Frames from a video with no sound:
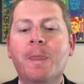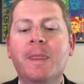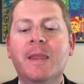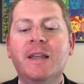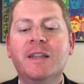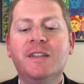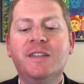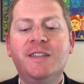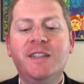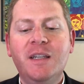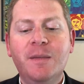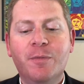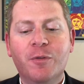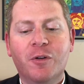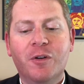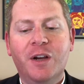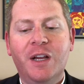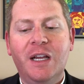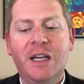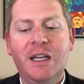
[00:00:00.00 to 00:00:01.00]

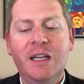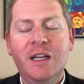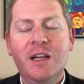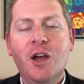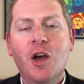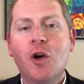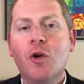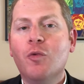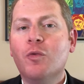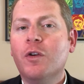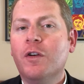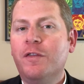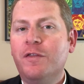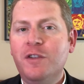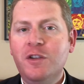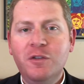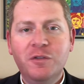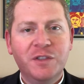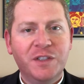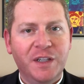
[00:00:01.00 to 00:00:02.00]
Seabury
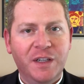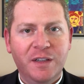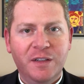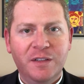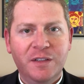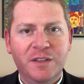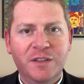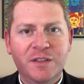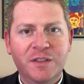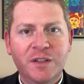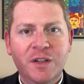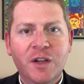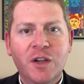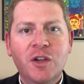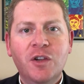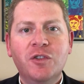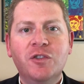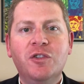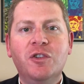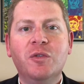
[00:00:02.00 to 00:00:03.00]
refuses
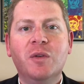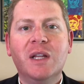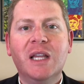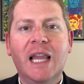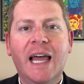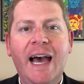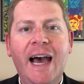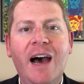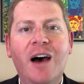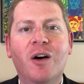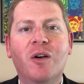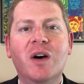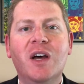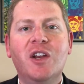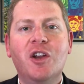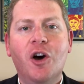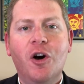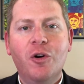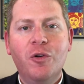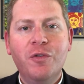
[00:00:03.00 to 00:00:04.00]
to allow an
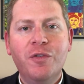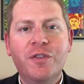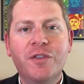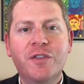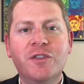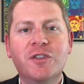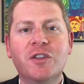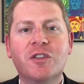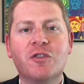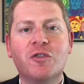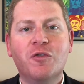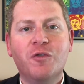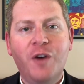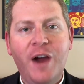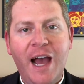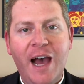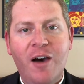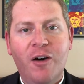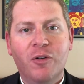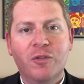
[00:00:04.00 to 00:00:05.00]
oath to the
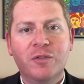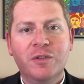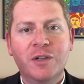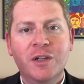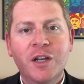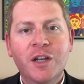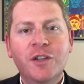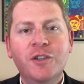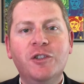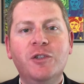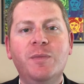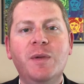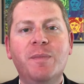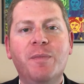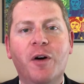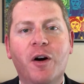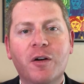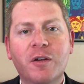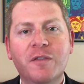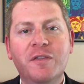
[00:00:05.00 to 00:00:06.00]
crown to be
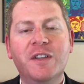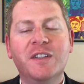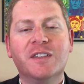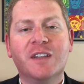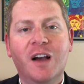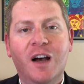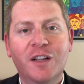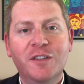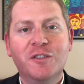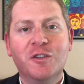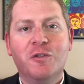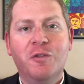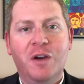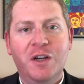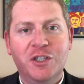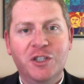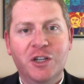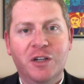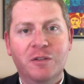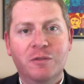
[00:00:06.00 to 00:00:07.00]
part of his
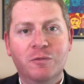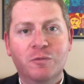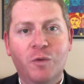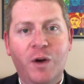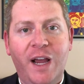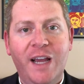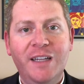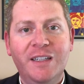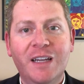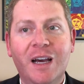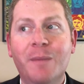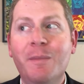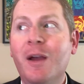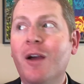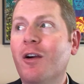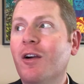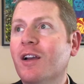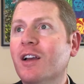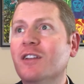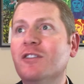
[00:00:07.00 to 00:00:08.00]
consecration, right?
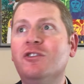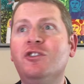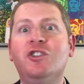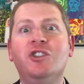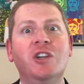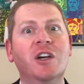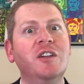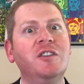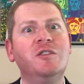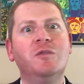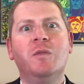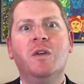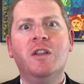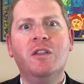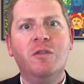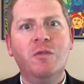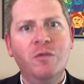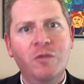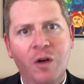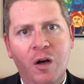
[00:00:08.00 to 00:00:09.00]
America just went
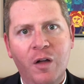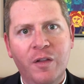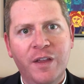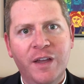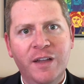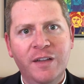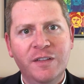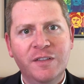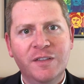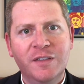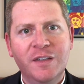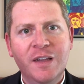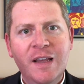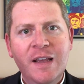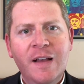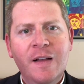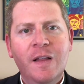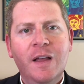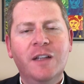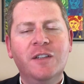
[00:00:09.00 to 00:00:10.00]
through all this,
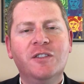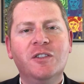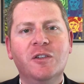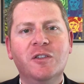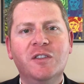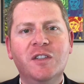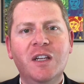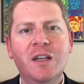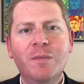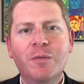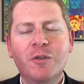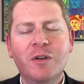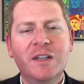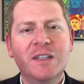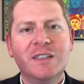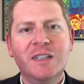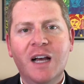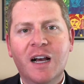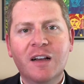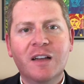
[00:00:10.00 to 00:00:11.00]
and so Seabury is
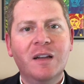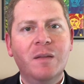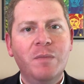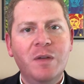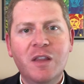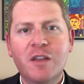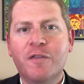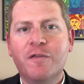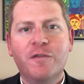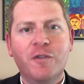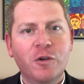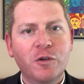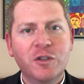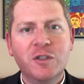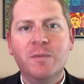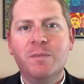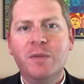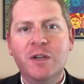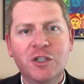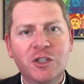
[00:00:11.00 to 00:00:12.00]
not going to be the
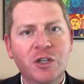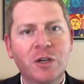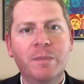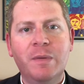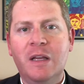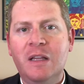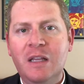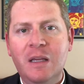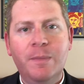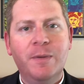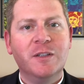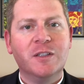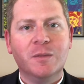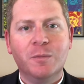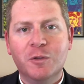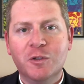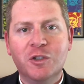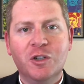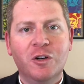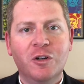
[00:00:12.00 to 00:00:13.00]
first bishop in the
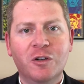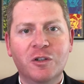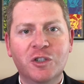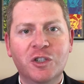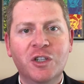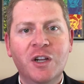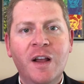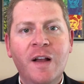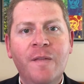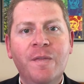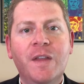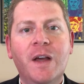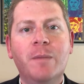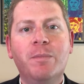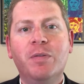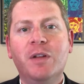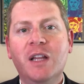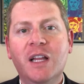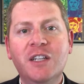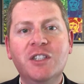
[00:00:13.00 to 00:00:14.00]
Episcopal Church that
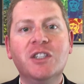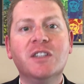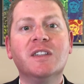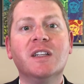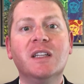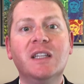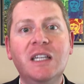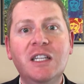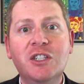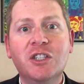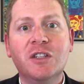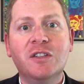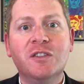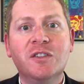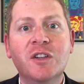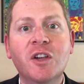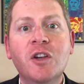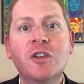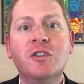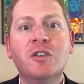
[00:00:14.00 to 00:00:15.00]
pledges
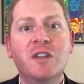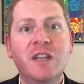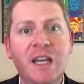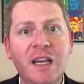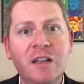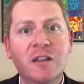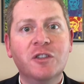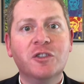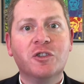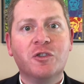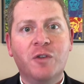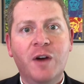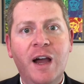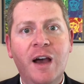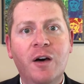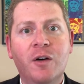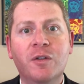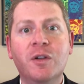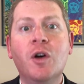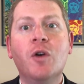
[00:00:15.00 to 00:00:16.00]
allegiance to the English
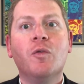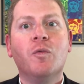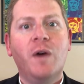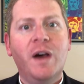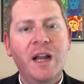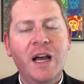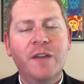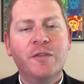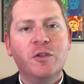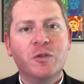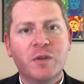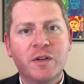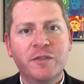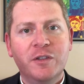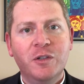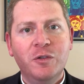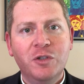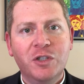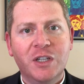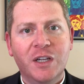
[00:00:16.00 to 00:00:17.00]
crown right after the
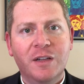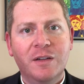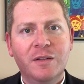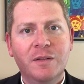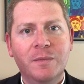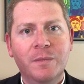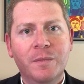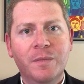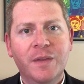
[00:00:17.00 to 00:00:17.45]
Revolution.